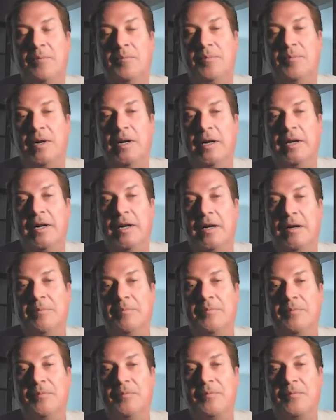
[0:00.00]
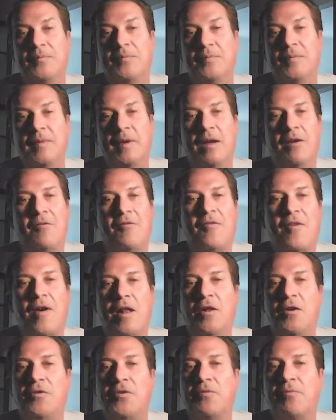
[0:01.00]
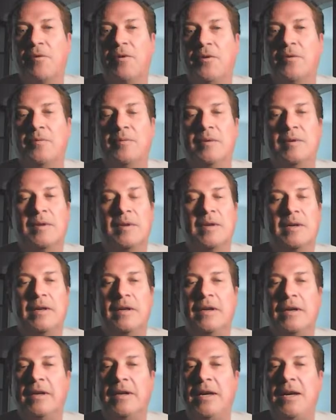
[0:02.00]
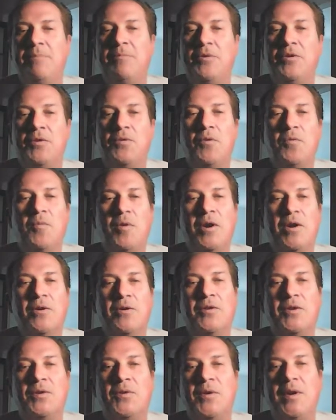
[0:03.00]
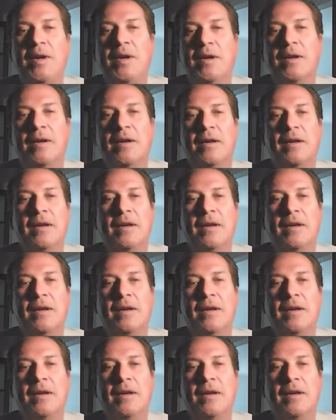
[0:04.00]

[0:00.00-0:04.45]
but follow through. Keep doing what you're doing.